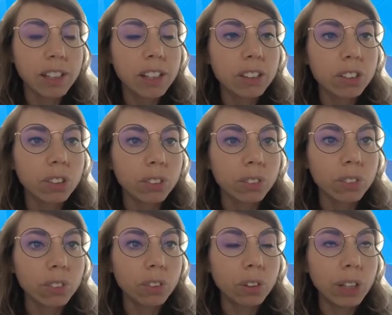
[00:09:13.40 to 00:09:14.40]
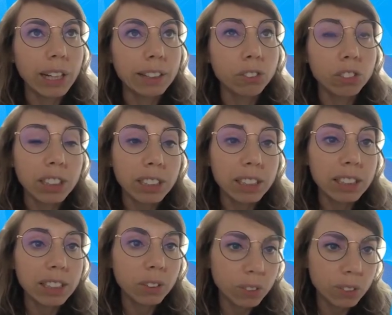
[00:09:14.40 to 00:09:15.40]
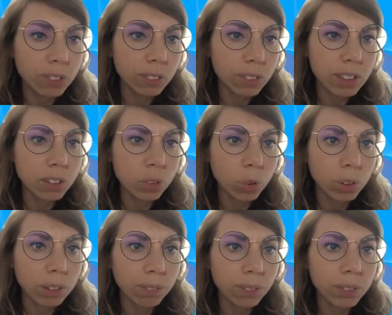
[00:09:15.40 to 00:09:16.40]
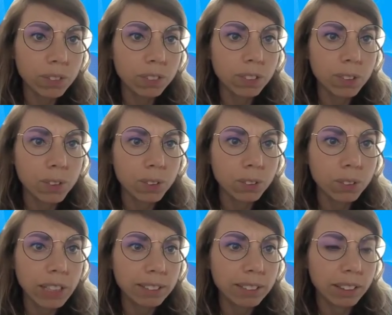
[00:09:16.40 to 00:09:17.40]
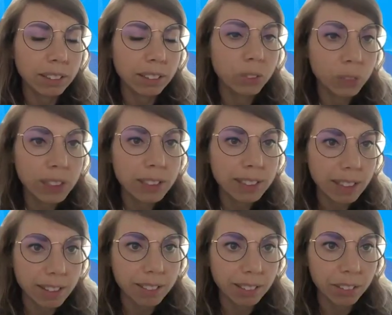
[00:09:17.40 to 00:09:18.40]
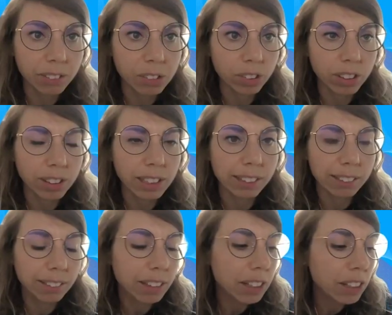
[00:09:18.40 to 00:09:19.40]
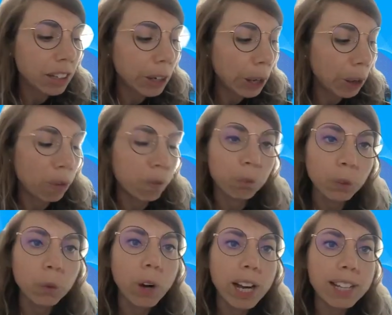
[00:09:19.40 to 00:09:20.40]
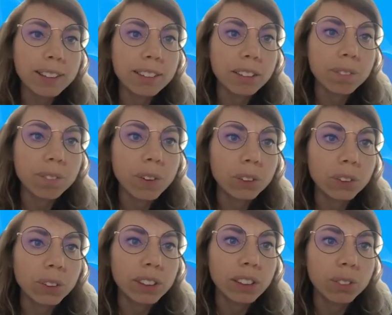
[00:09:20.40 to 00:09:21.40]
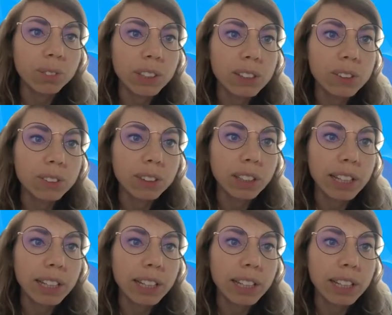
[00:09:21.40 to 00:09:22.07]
So, and we also need to improve the unit and integration test. Why it's important is because